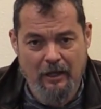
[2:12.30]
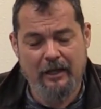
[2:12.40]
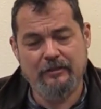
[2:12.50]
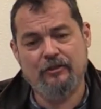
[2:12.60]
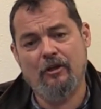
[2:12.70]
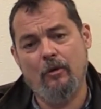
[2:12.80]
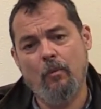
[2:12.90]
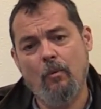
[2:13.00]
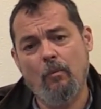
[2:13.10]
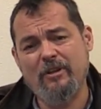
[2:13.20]
And so,
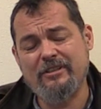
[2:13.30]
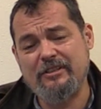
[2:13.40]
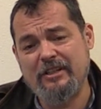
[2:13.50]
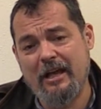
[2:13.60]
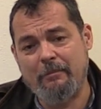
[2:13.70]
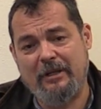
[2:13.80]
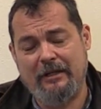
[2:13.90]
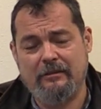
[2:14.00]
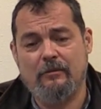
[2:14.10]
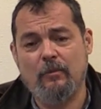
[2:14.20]
what does that
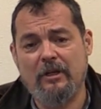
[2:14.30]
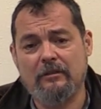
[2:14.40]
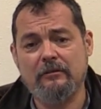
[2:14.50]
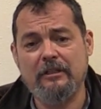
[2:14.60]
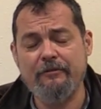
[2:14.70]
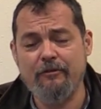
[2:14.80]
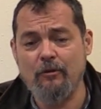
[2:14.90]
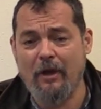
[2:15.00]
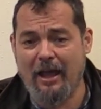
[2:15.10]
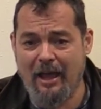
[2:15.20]
mean? Well, if
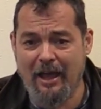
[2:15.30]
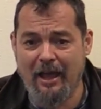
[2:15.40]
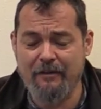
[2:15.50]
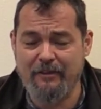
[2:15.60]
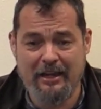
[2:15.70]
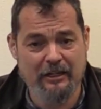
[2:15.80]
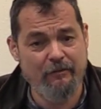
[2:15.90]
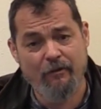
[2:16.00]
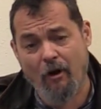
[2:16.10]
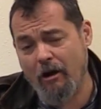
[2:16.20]
you have any
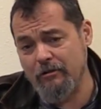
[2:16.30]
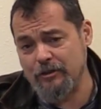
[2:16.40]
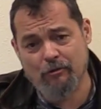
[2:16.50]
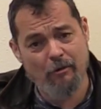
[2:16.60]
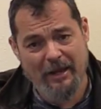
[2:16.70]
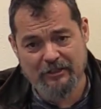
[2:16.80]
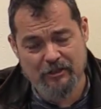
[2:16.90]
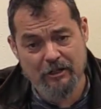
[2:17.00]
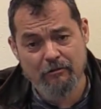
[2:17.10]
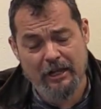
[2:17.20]
virus or a
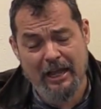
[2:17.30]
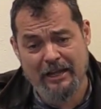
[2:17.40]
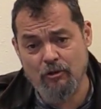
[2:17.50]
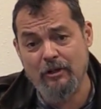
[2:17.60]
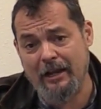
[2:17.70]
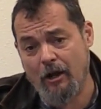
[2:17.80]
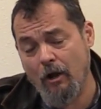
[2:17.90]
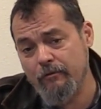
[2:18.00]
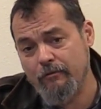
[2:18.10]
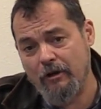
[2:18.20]
bacteria and you get
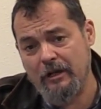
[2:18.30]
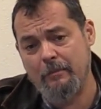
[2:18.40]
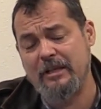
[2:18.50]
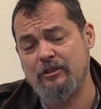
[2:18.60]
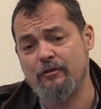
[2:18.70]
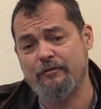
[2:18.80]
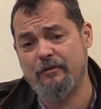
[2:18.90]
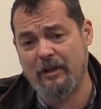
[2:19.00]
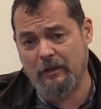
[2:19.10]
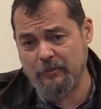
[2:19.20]
over it, it means you've
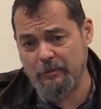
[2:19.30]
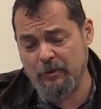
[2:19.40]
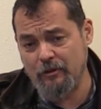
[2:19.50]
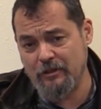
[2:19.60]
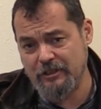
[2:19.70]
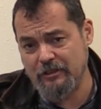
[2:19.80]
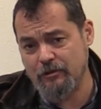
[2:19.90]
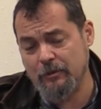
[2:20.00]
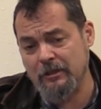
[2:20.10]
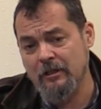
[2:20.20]
developed immunity
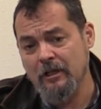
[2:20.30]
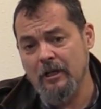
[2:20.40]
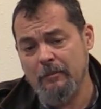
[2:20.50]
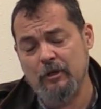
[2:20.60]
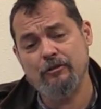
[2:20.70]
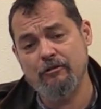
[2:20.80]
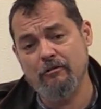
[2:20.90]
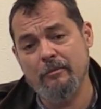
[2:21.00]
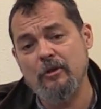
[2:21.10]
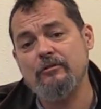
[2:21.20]
to it because your
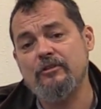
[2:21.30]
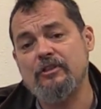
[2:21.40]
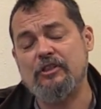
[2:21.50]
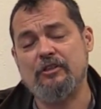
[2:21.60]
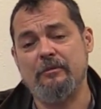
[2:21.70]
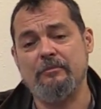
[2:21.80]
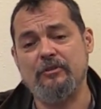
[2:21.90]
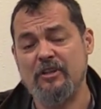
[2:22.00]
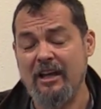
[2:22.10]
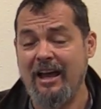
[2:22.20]
immune
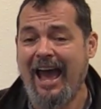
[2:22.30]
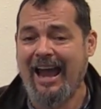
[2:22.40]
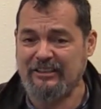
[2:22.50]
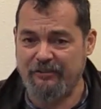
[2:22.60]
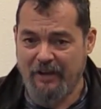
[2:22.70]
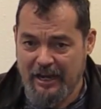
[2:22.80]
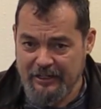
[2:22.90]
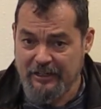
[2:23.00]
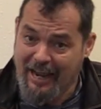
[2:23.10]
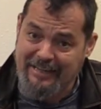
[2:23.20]
system's
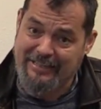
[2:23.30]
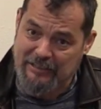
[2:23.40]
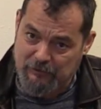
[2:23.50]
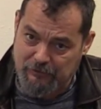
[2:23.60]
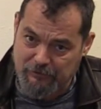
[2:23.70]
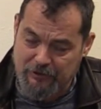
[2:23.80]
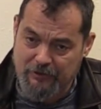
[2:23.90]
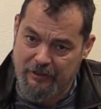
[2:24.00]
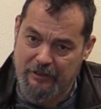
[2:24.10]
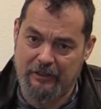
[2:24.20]
activated and killed
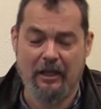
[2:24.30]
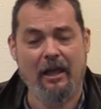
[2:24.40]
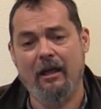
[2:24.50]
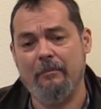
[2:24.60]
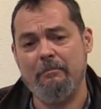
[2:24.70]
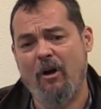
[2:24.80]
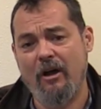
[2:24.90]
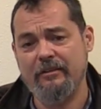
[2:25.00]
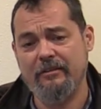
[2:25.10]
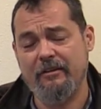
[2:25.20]
the um,
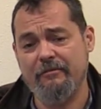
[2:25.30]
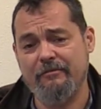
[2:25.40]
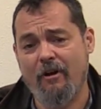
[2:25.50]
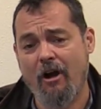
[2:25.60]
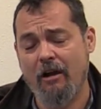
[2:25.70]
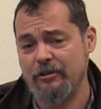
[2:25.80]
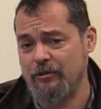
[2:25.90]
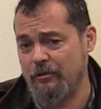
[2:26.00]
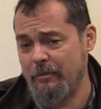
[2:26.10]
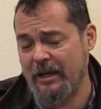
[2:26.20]
either the virus
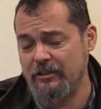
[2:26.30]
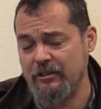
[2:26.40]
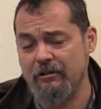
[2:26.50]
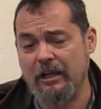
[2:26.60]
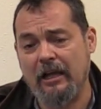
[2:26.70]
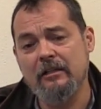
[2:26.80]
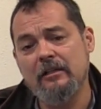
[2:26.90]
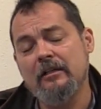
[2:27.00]
or the bacteria.